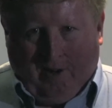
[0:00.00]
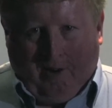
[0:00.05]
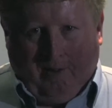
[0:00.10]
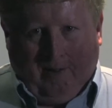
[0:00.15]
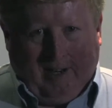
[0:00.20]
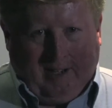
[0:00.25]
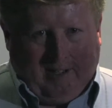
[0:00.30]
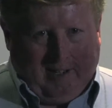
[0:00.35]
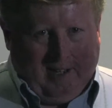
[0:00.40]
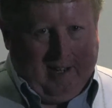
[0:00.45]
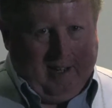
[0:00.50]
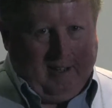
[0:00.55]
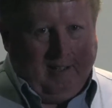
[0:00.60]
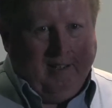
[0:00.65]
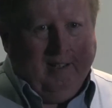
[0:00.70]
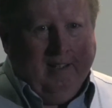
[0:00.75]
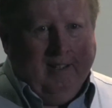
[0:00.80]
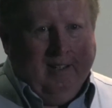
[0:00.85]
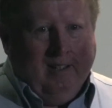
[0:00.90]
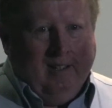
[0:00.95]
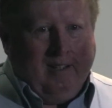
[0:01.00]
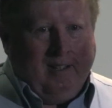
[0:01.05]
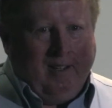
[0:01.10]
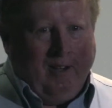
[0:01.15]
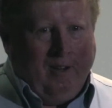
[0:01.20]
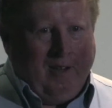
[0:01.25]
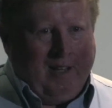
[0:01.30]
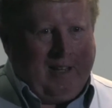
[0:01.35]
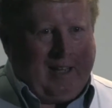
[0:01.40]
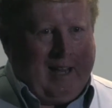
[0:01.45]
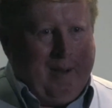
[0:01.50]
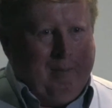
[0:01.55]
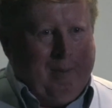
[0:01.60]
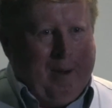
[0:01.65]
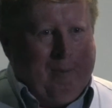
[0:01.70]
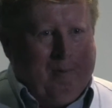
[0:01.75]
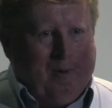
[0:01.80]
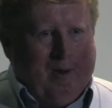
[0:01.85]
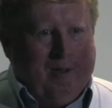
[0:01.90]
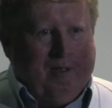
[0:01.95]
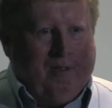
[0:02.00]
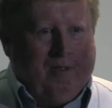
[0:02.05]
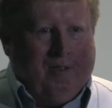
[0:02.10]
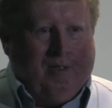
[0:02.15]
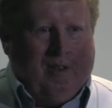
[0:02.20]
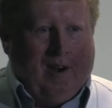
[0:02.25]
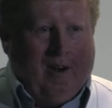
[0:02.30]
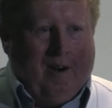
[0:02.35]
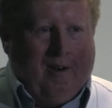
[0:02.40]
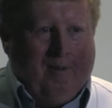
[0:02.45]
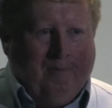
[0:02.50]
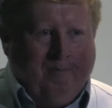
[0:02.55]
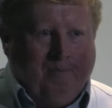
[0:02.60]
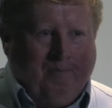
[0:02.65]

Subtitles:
already did. They came up with their